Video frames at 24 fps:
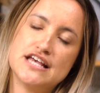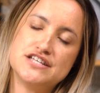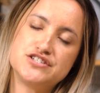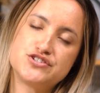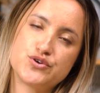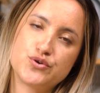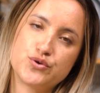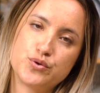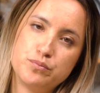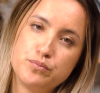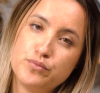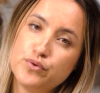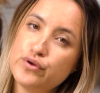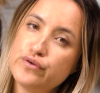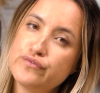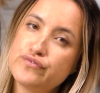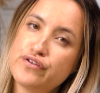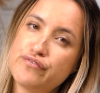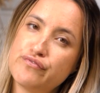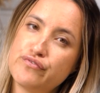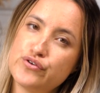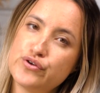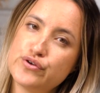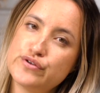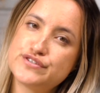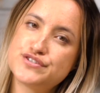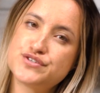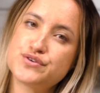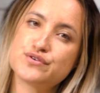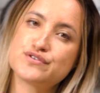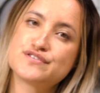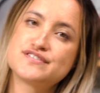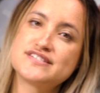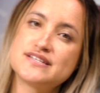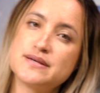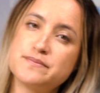As you remove the foods,
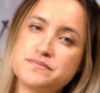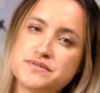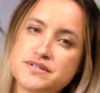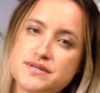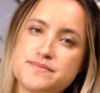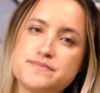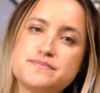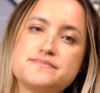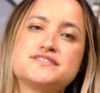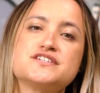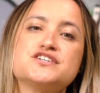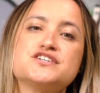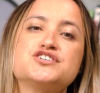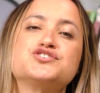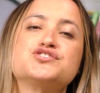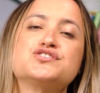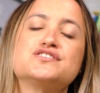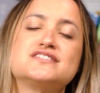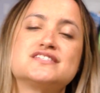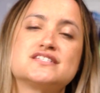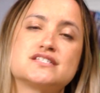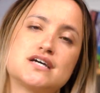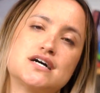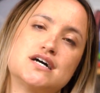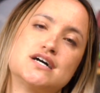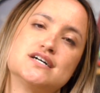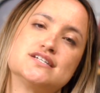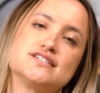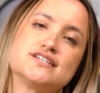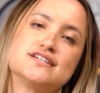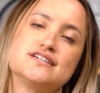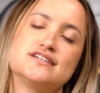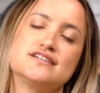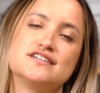your symptoms should start